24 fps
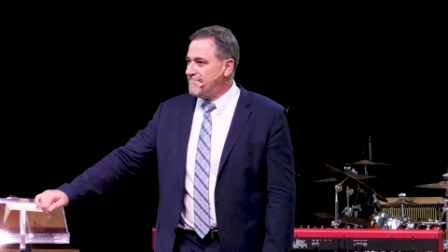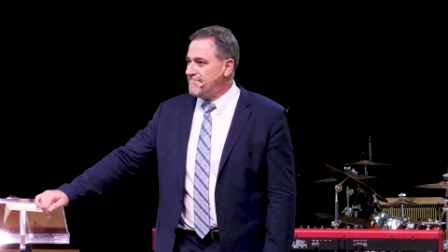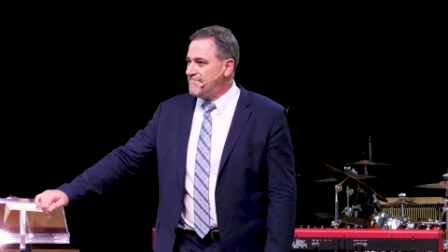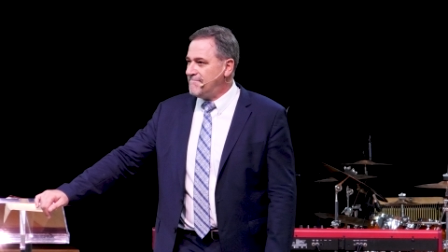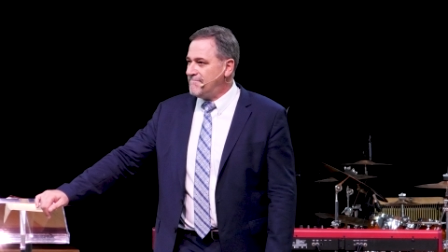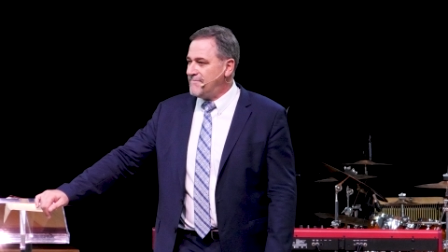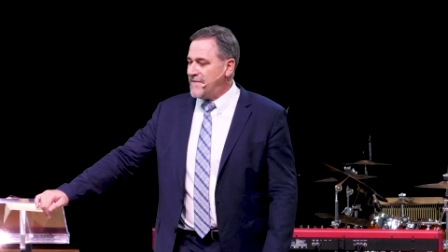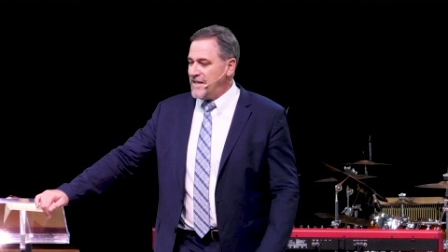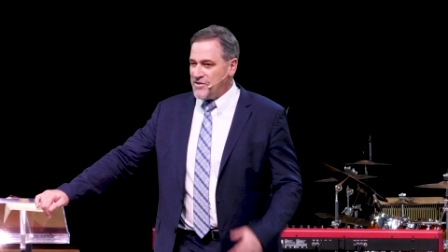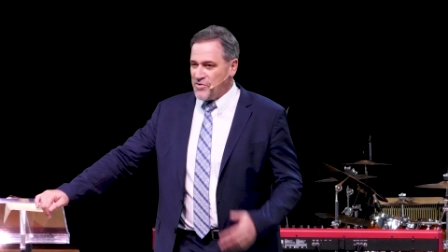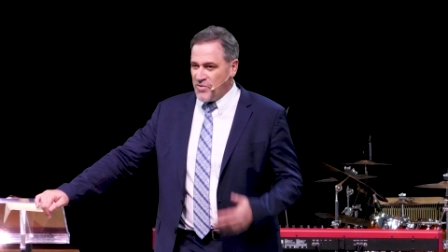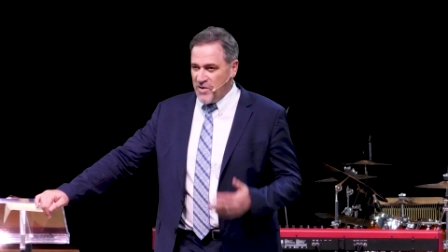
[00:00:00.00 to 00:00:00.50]

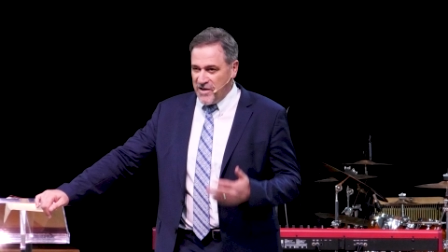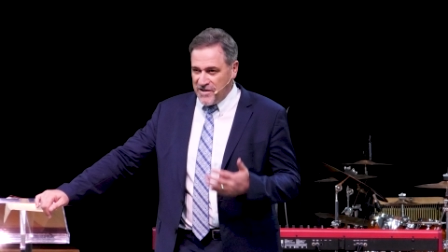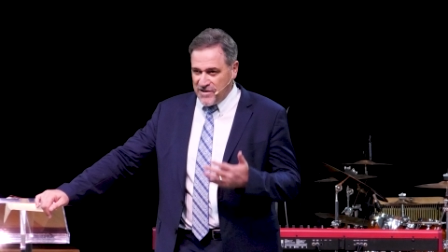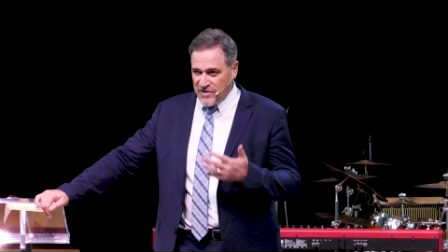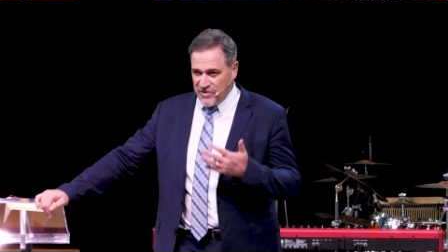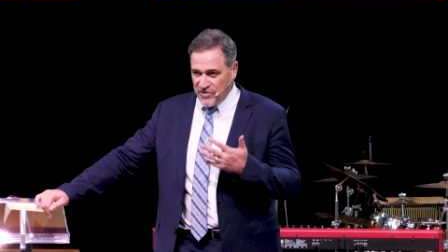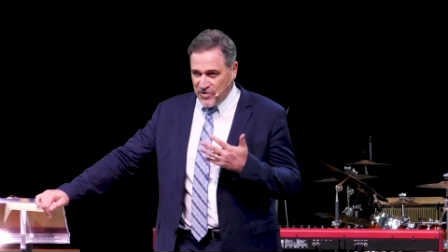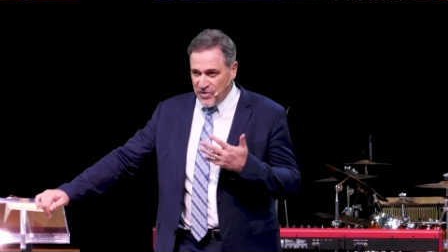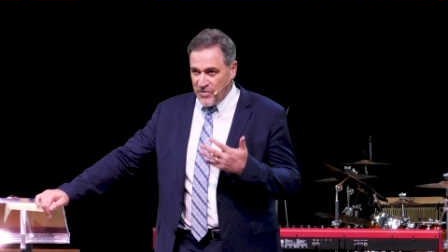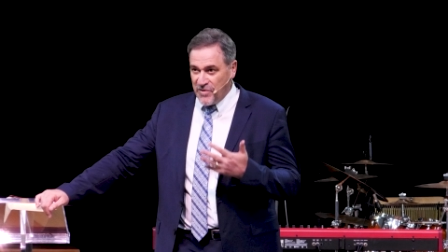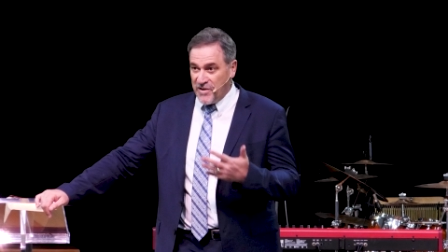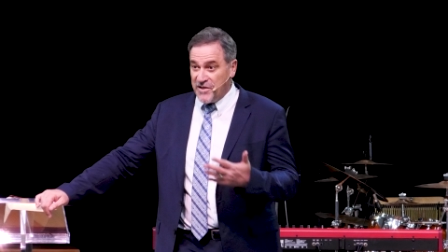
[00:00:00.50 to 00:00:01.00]
there's reason
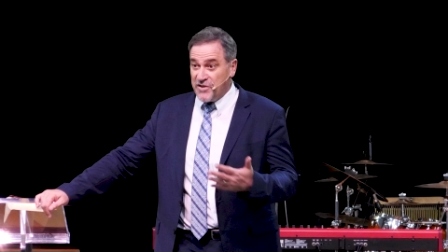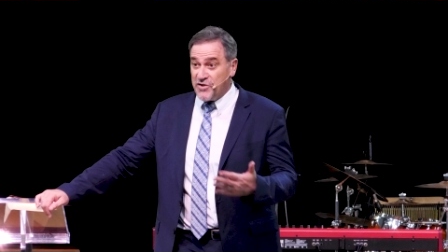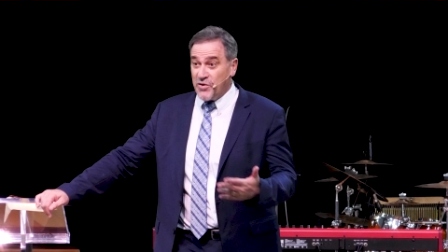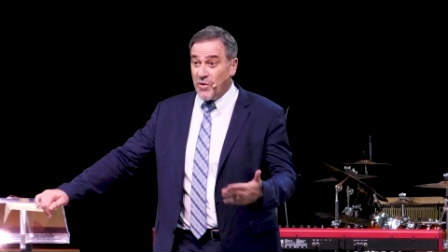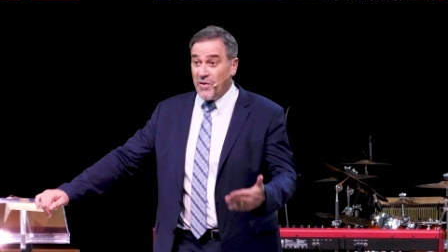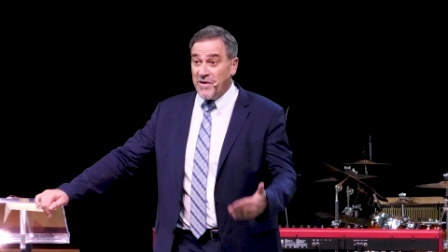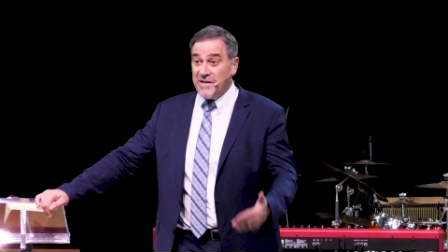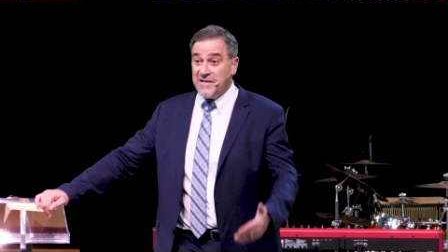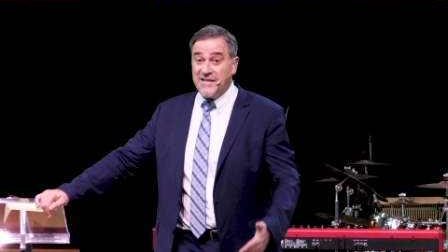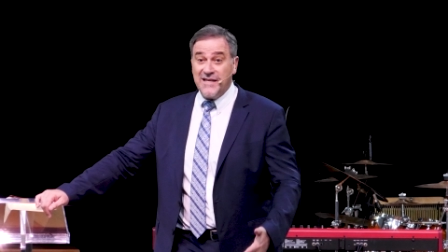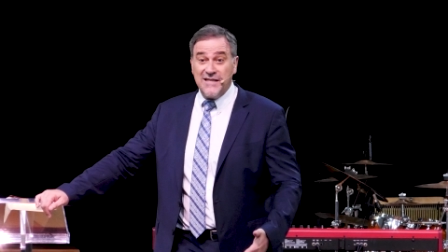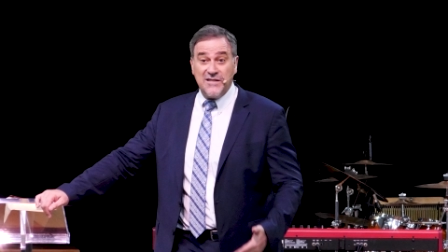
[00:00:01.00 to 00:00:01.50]
to
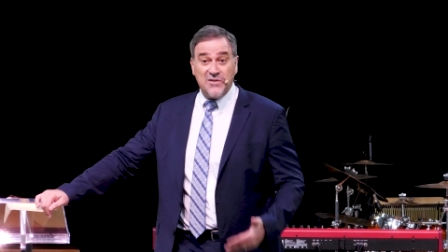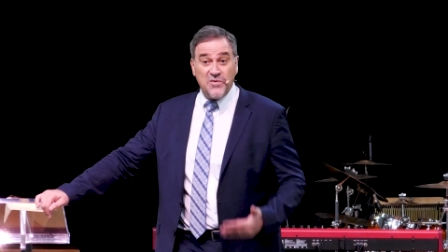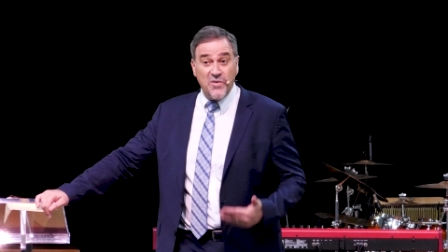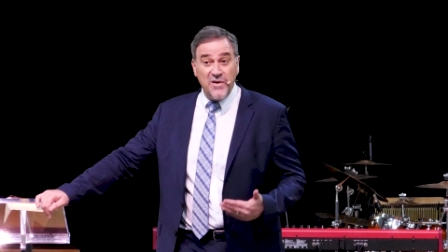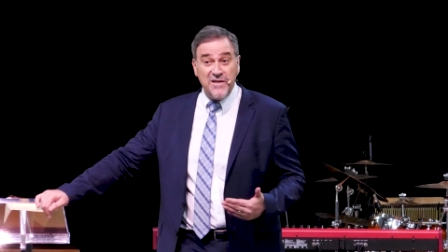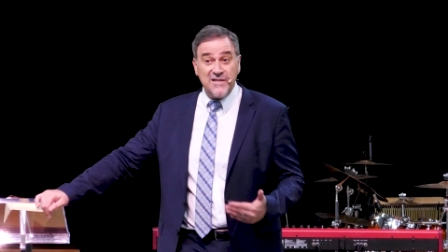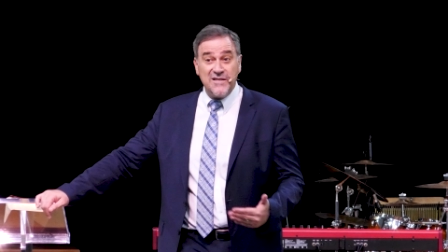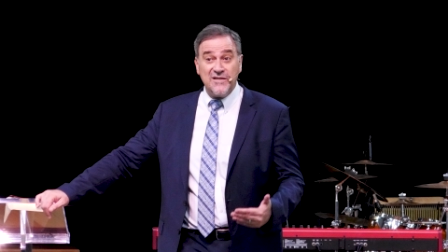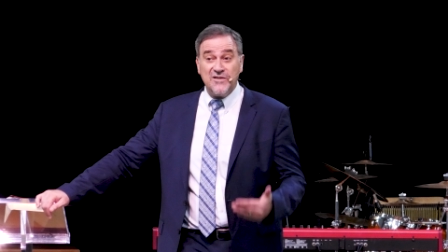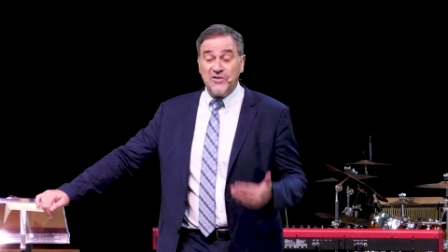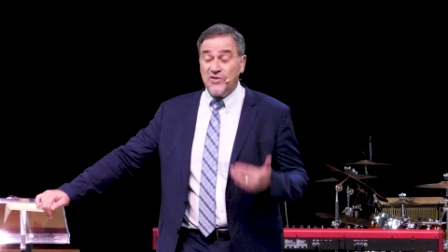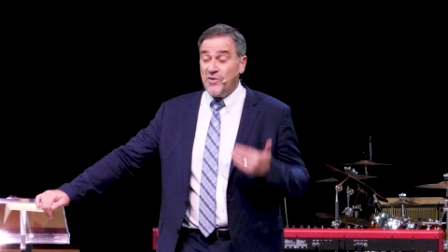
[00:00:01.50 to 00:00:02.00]
rejoice. There's
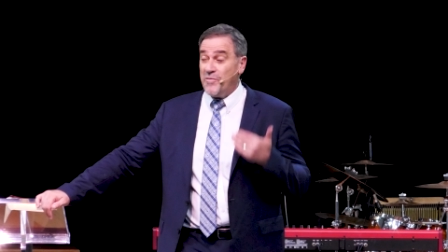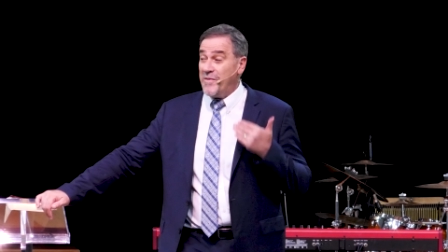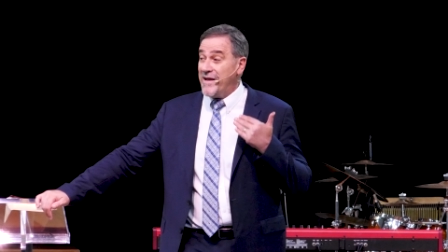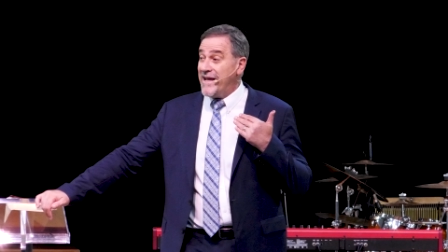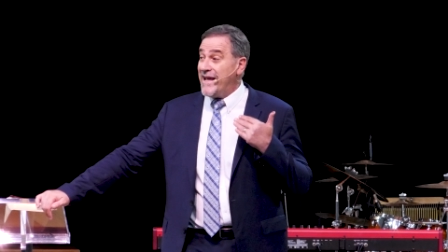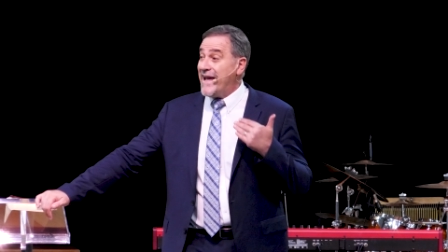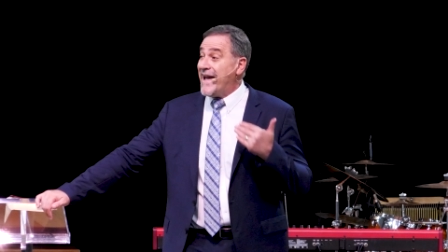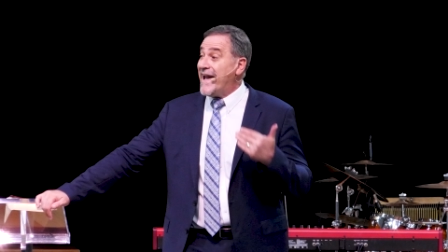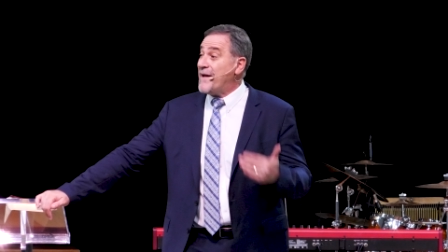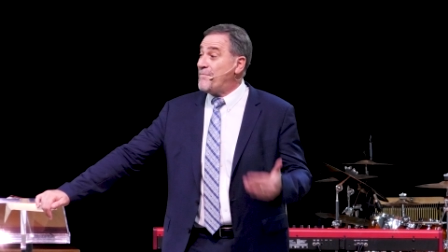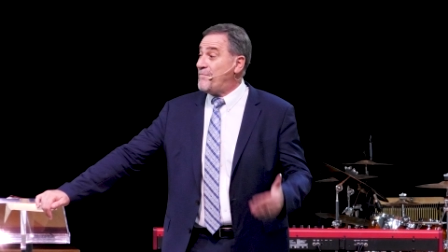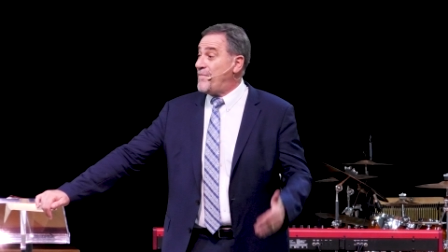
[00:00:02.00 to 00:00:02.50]
reason to be
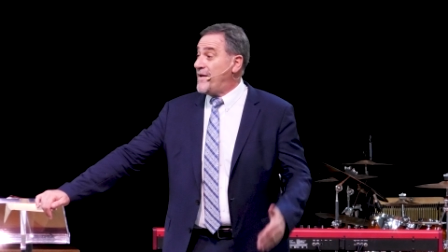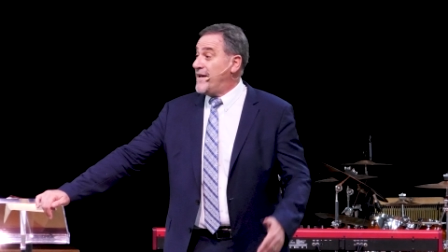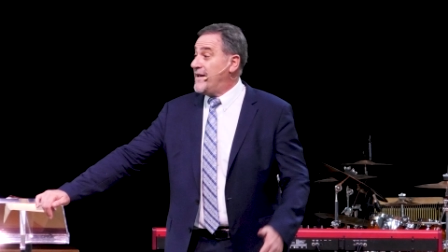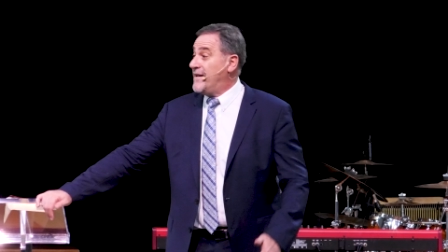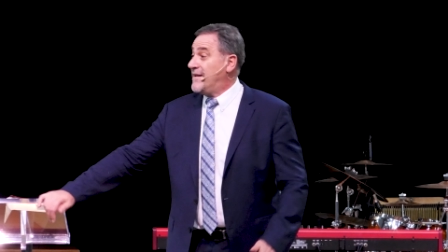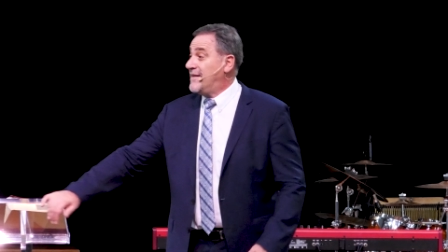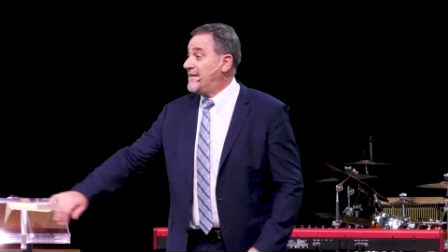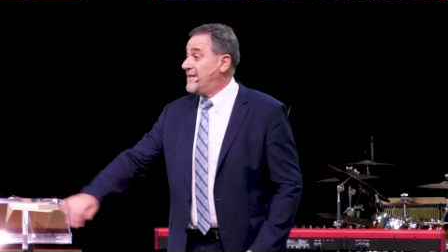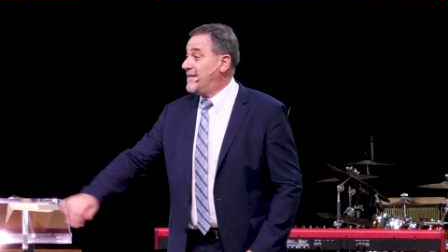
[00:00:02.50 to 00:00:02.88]
happy